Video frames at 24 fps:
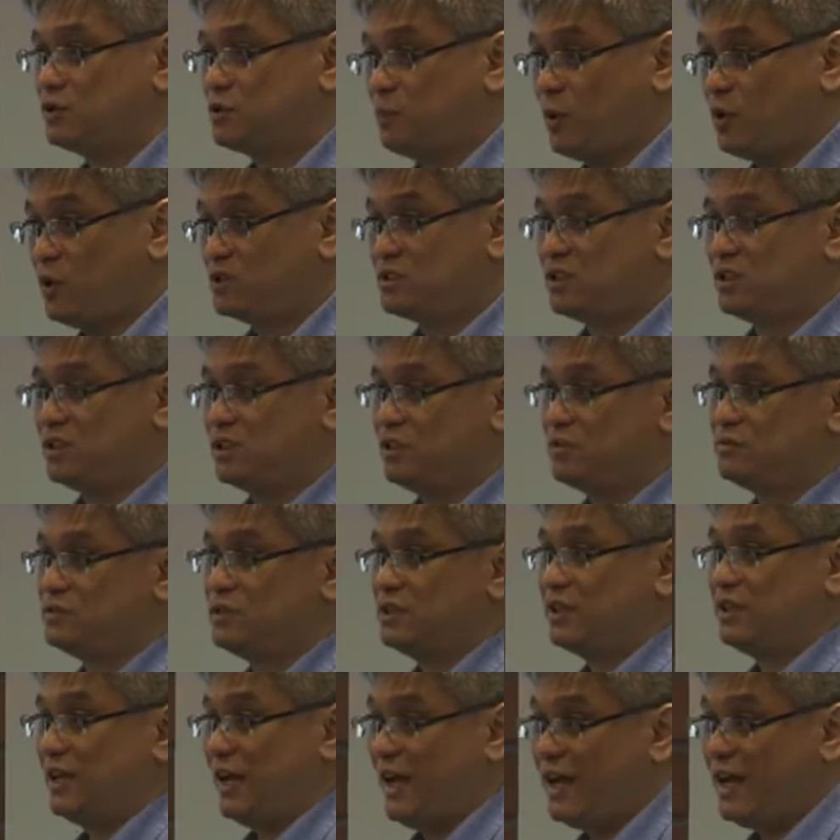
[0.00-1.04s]
sponsored
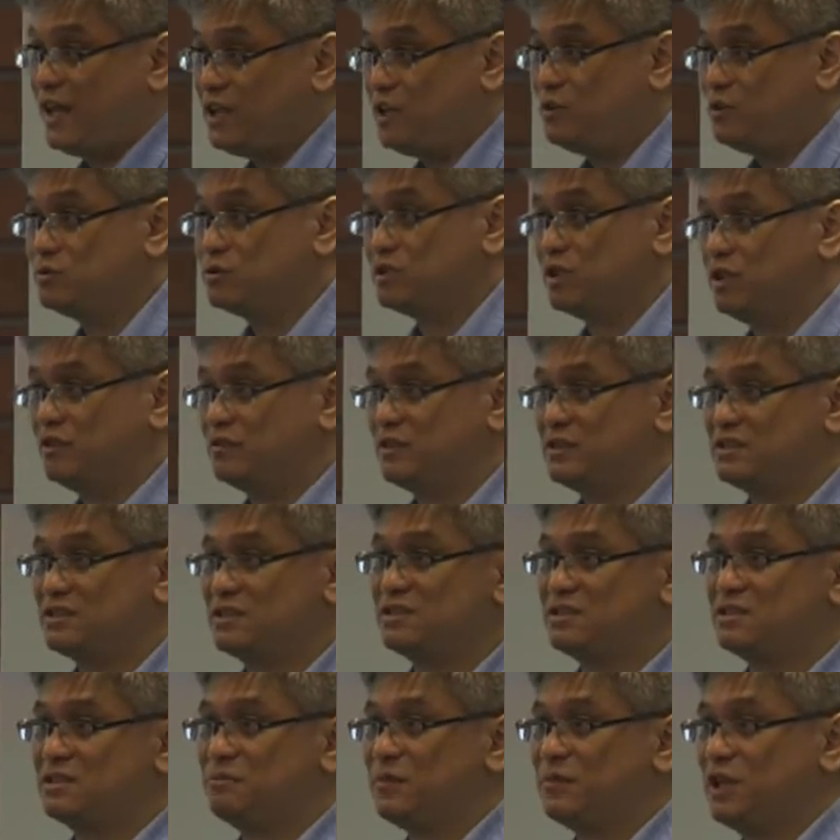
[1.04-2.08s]
user, the end user of the
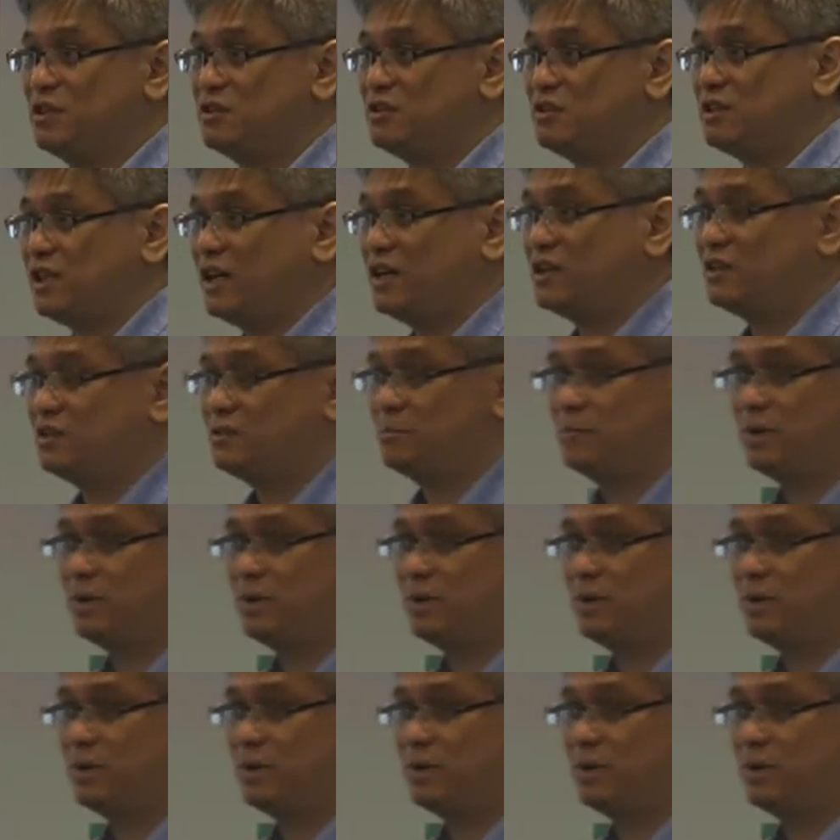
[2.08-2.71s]
system that you tend to